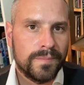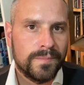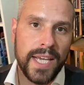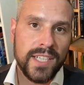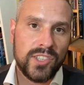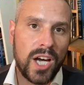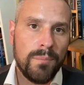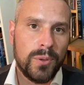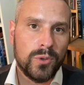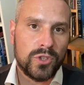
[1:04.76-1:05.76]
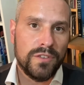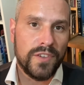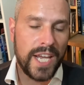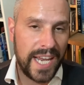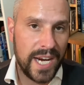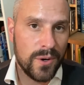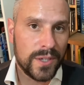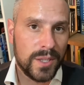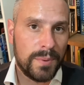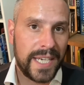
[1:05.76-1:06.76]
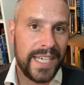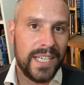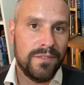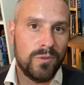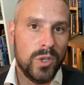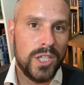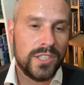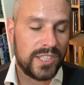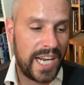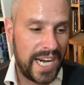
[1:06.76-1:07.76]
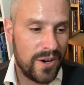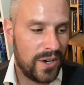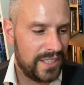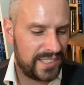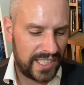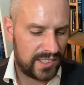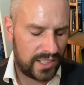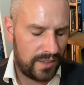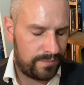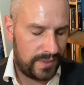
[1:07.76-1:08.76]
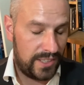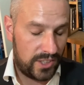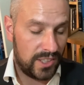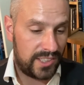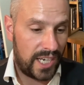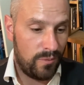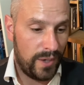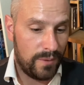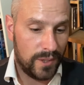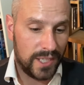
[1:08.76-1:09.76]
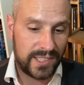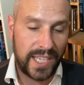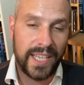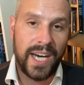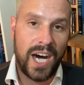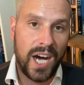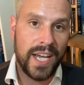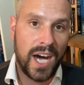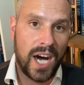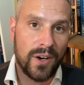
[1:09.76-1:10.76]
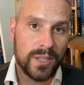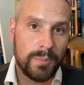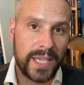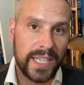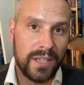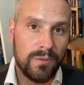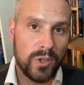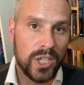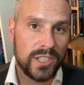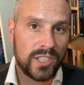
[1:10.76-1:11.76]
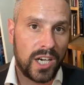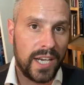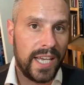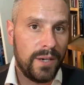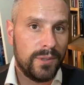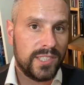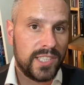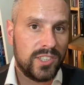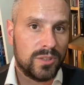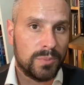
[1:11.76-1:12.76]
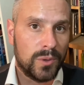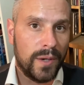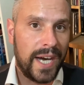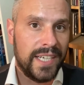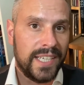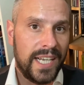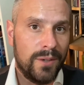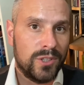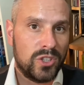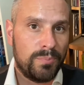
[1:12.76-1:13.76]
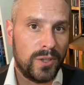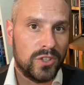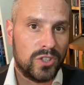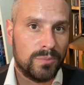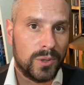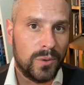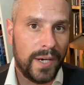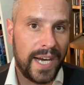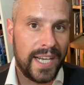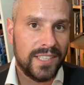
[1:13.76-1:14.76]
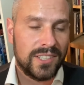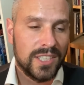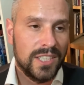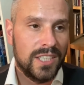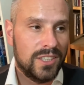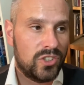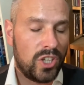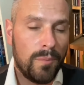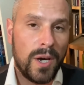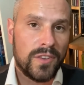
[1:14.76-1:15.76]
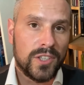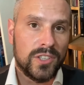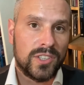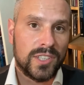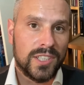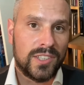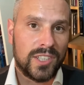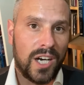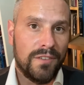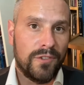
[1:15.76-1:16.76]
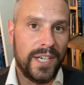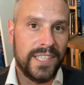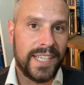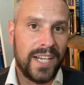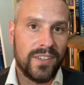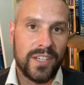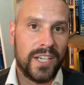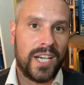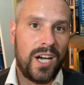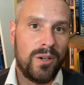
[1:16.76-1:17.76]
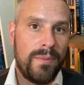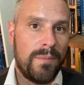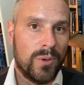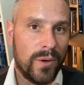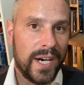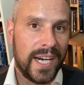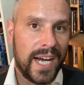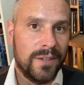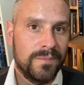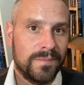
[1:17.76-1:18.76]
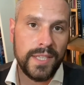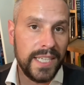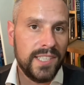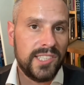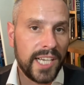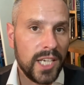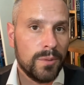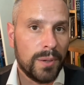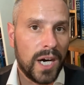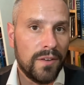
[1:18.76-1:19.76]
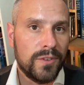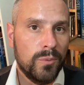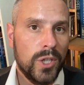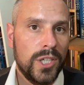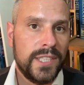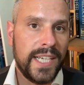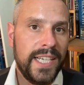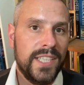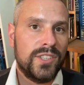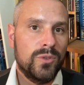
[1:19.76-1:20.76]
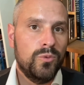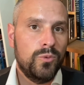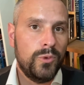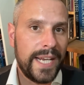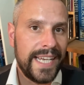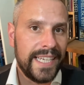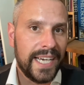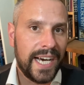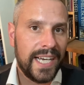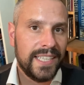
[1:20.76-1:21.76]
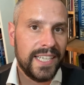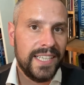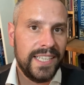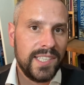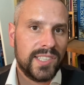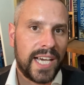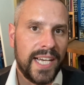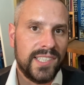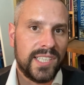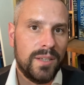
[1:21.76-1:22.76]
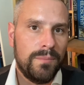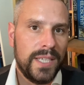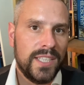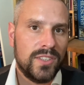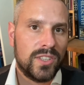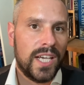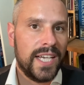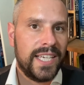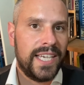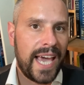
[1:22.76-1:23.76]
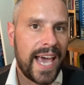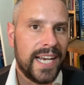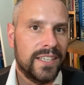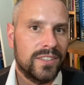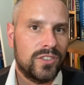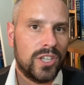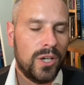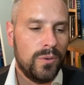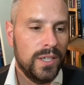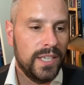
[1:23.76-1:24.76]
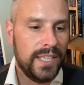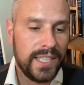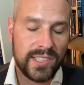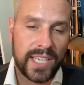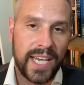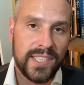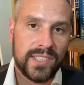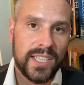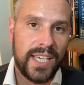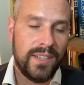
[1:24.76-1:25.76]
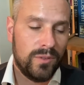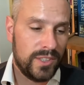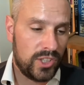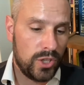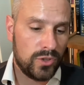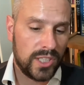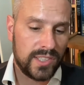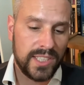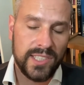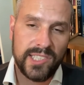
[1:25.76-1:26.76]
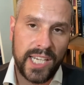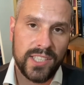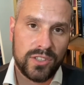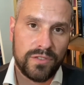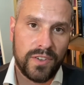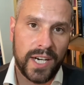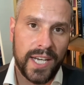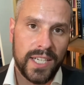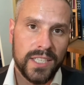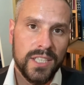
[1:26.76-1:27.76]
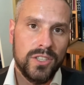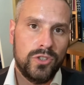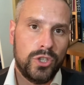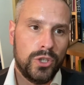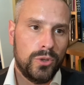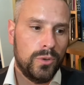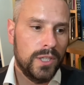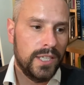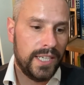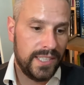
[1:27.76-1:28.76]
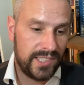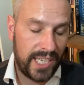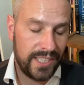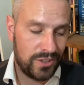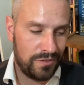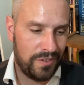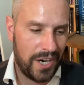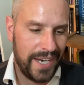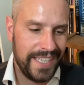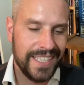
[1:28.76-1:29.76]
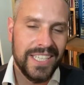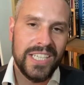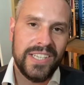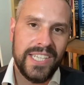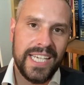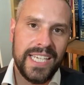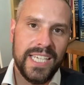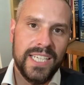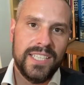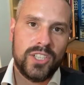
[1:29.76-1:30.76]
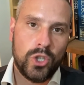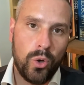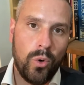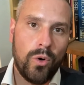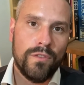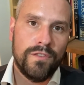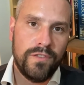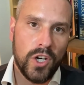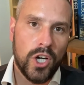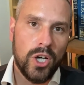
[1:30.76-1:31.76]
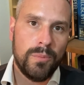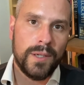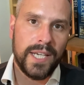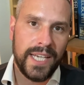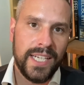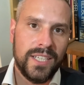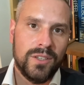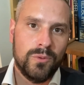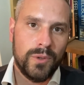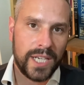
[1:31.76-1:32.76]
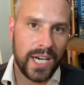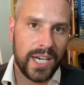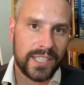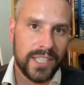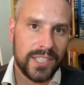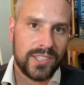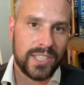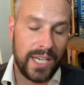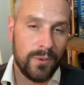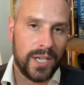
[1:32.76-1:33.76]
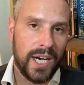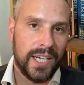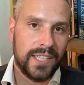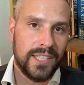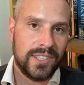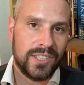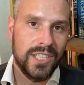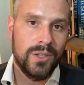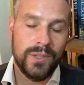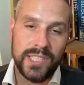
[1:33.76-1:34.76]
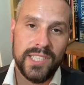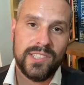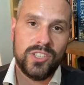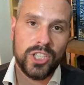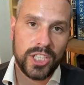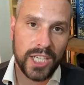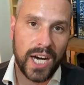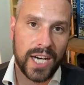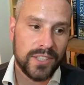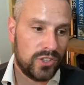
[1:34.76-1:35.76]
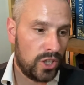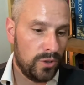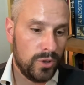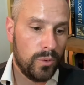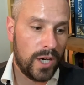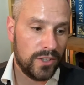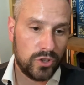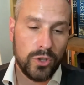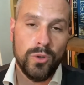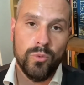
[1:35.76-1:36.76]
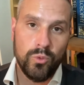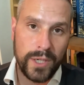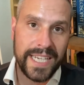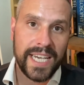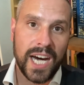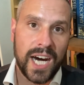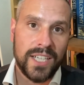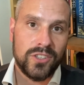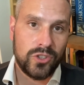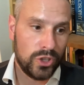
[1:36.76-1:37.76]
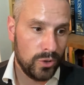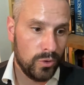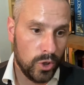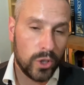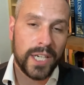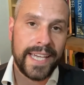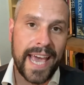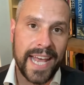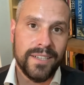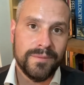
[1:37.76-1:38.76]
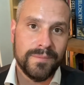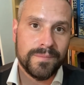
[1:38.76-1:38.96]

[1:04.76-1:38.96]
Examples of ir at the beginning of words, it does sound weird when I say that, ir at the beginning of words are irresistible and irresponsible and some others that I've written down that I can't remember right now. The second part of the word is re, and in this case it means again. So in this case it's used as an intensifier to intensify the core verb in irregardless, which is to guard. So you are to regard, to look again.